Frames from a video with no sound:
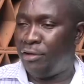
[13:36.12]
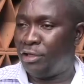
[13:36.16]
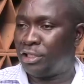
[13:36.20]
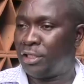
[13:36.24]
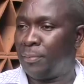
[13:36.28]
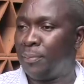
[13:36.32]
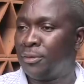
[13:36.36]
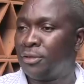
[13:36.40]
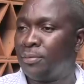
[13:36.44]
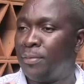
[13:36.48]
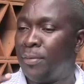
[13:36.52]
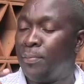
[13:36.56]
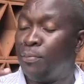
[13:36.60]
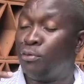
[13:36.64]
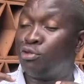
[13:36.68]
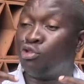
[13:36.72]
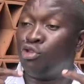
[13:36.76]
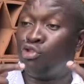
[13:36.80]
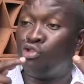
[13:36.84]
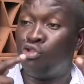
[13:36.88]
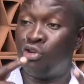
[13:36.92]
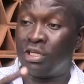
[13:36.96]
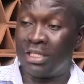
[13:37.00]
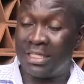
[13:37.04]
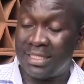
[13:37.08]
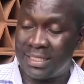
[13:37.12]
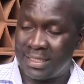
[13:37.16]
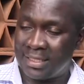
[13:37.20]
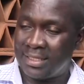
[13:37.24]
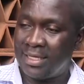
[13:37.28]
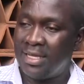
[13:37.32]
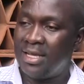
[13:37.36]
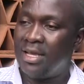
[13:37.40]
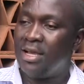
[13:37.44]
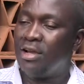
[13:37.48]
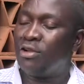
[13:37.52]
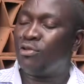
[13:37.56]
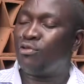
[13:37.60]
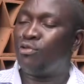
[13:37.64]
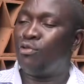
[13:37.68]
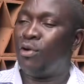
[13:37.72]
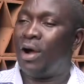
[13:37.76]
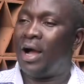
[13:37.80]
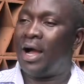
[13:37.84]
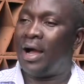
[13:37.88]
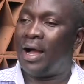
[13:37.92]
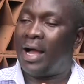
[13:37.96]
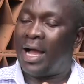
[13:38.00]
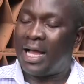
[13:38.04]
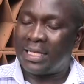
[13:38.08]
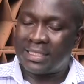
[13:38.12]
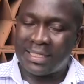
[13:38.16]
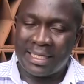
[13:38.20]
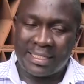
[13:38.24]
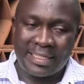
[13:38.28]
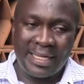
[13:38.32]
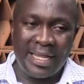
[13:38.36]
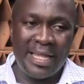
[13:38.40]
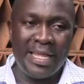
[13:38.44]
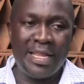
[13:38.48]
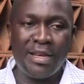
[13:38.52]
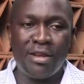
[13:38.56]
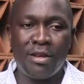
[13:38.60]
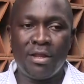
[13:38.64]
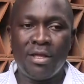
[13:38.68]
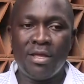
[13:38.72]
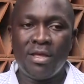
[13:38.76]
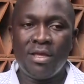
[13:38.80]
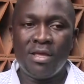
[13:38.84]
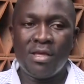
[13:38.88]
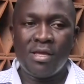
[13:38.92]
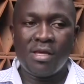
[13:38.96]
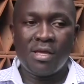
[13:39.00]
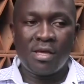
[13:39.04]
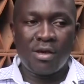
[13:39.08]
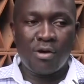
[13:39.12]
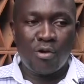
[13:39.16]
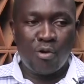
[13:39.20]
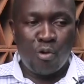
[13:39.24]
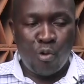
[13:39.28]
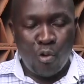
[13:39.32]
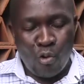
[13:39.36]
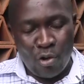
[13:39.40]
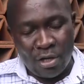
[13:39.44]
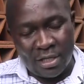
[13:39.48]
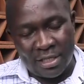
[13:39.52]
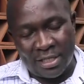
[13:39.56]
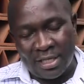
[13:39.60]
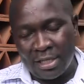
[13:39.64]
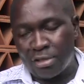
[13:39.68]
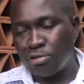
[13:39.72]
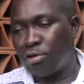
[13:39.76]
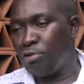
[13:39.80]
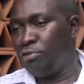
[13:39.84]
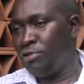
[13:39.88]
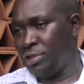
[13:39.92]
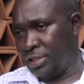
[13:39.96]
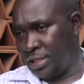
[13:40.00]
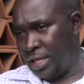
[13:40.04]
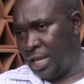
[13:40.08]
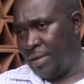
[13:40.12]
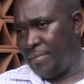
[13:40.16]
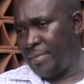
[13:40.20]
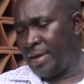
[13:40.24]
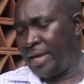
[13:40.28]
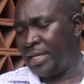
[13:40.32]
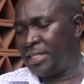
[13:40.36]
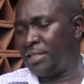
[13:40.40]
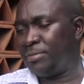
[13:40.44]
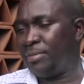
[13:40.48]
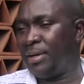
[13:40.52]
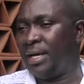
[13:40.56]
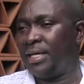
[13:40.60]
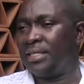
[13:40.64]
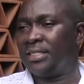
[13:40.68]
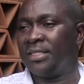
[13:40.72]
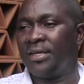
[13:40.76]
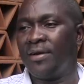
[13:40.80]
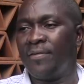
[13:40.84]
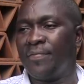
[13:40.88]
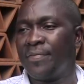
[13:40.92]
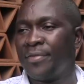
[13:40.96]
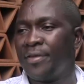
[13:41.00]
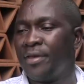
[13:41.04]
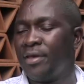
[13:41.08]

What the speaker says: you're supposed to be put on notice to ascertain who is this one who is claiming a Chivanja.